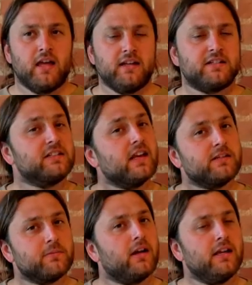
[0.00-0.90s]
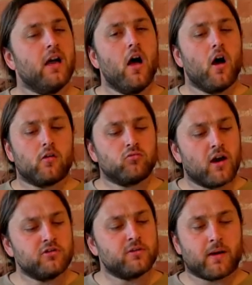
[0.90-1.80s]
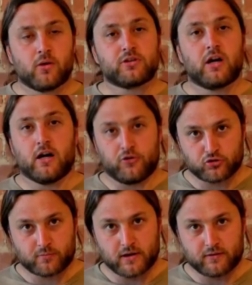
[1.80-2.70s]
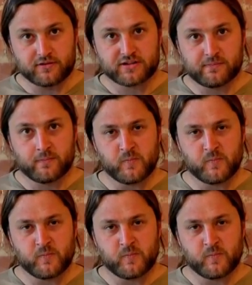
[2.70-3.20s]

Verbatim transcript: in today's money around about a hundred pounds,